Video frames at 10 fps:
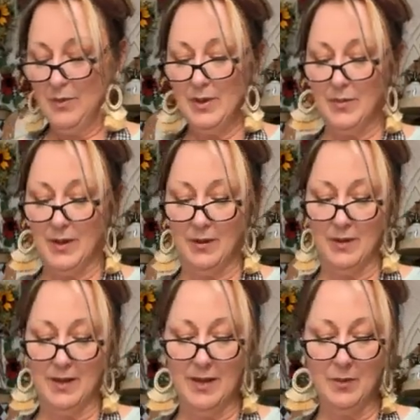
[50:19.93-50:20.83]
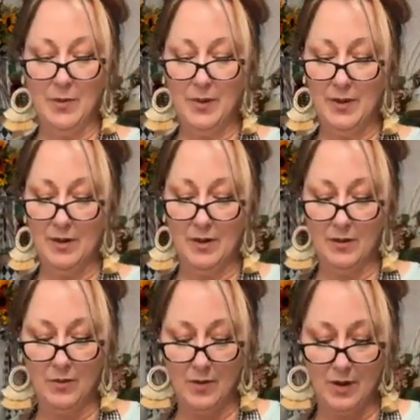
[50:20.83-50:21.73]
We will. And we'll put it
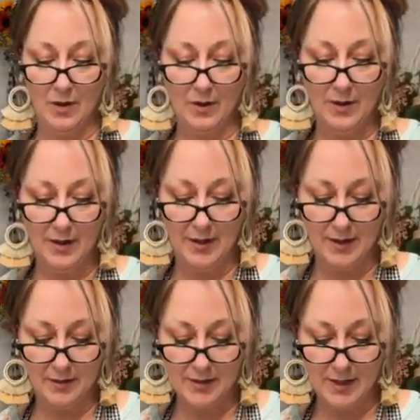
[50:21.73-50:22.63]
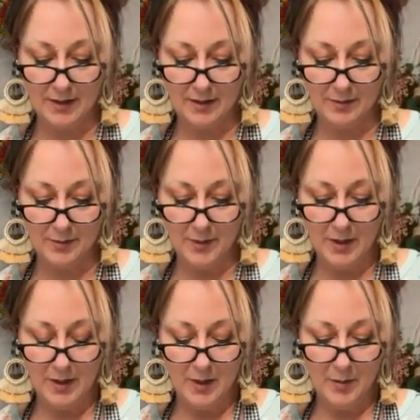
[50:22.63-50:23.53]
on the wall. And I'll take a
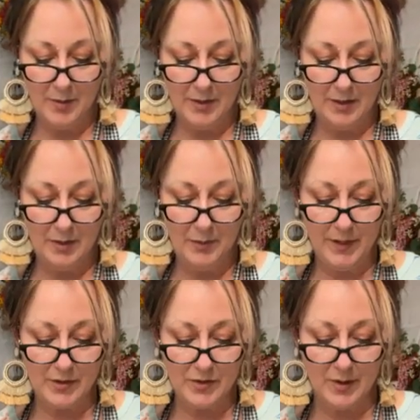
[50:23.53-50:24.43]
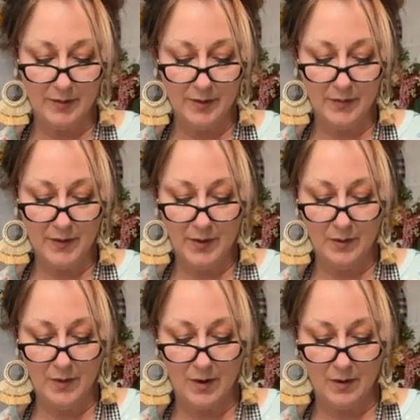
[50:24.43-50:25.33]
pretty little picture of it for
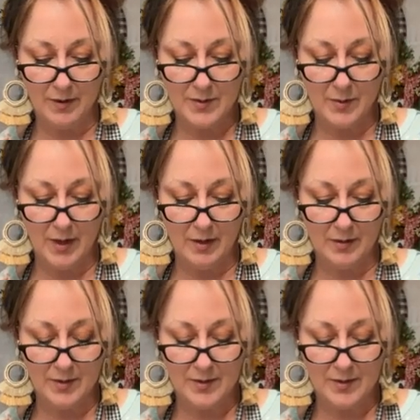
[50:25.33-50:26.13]
you all as well.